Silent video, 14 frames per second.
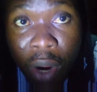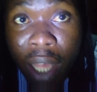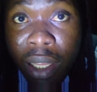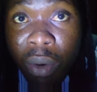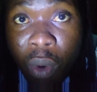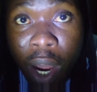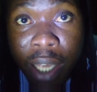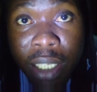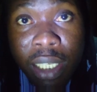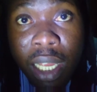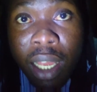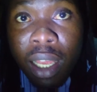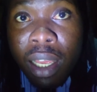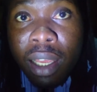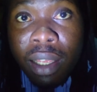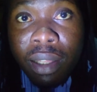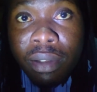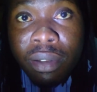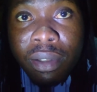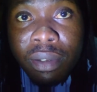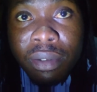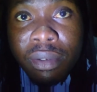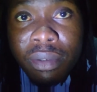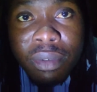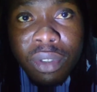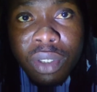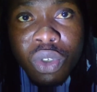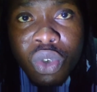Otherwise,
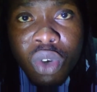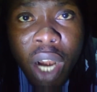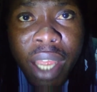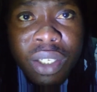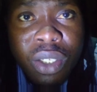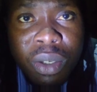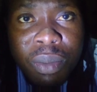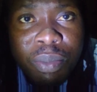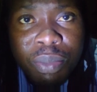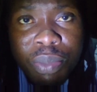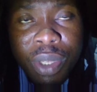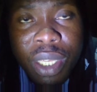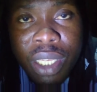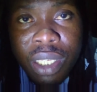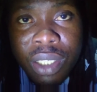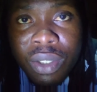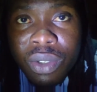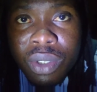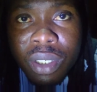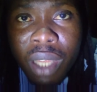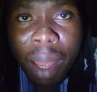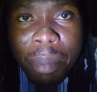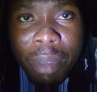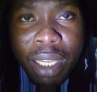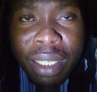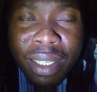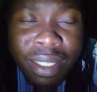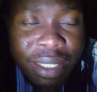try to be, I
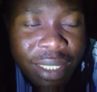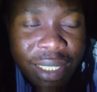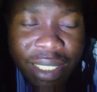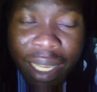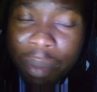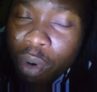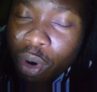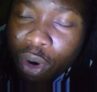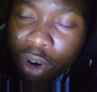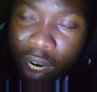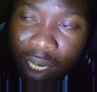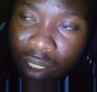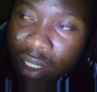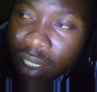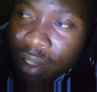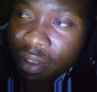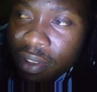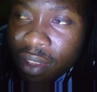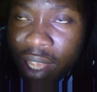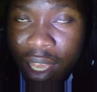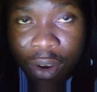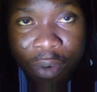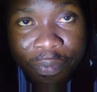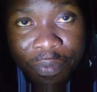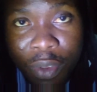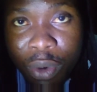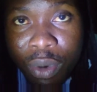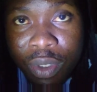mean, this democracy thing of
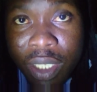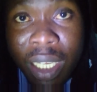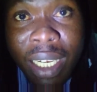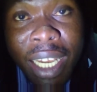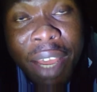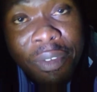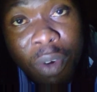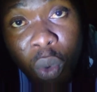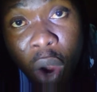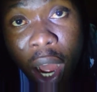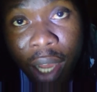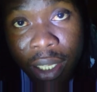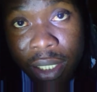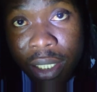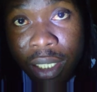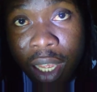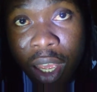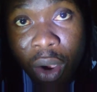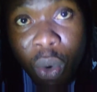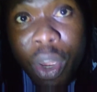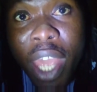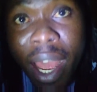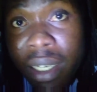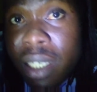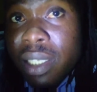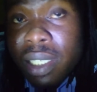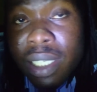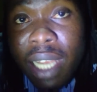yours, it never works. We
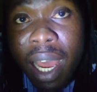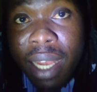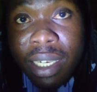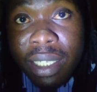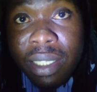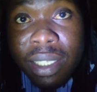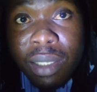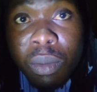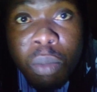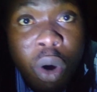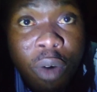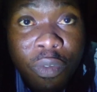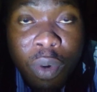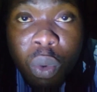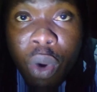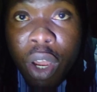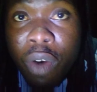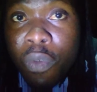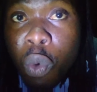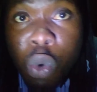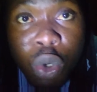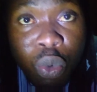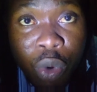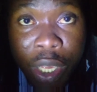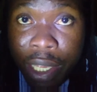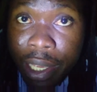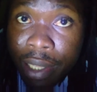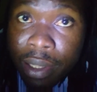understand it's more of a way of
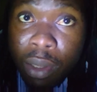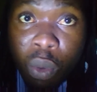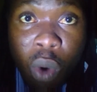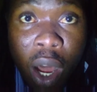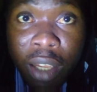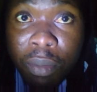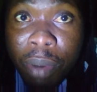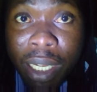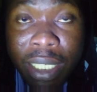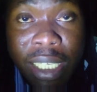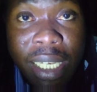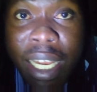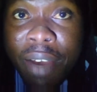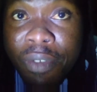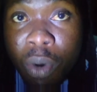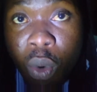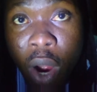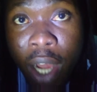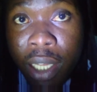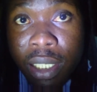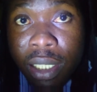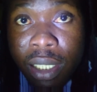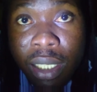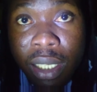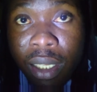hoodwinking the world, but it never works.